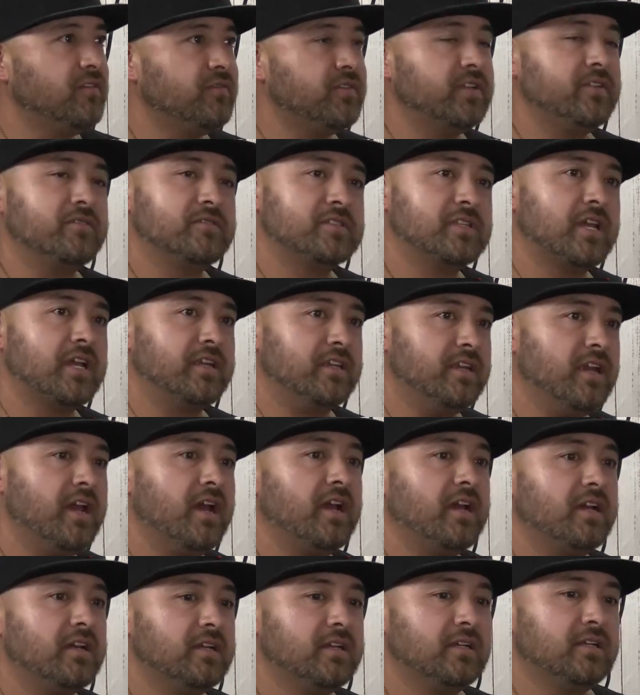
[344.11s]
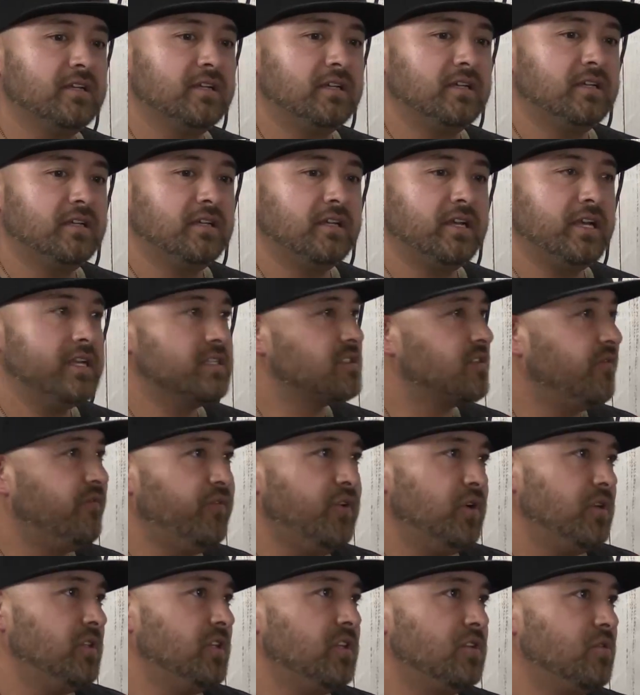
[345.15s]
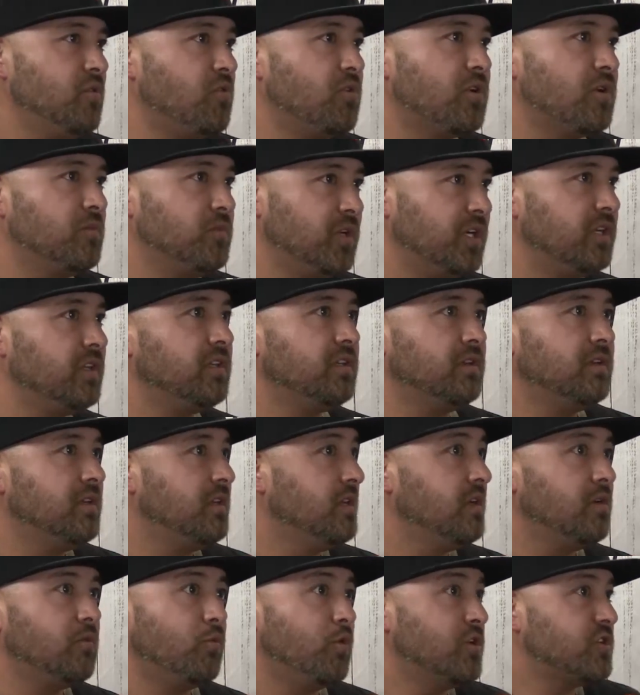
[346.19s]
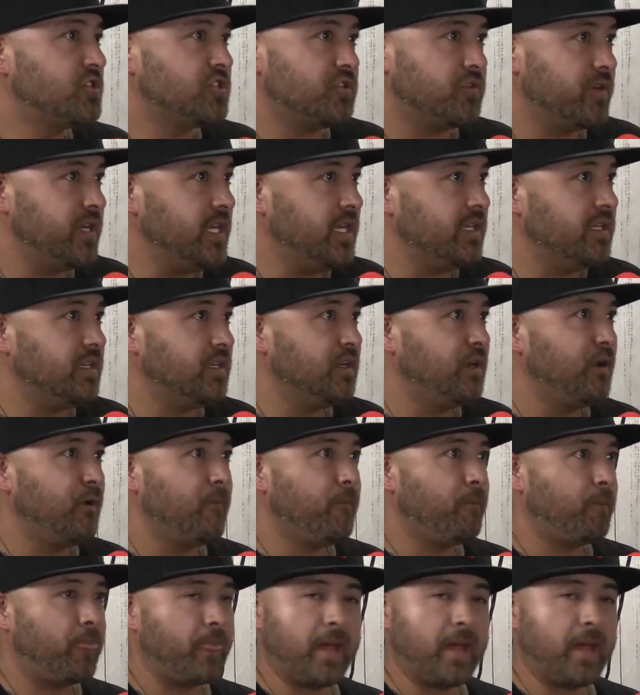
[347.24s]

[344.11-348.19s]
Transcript: And he was like, yeah, it's a foot in the door, but once you're in, something.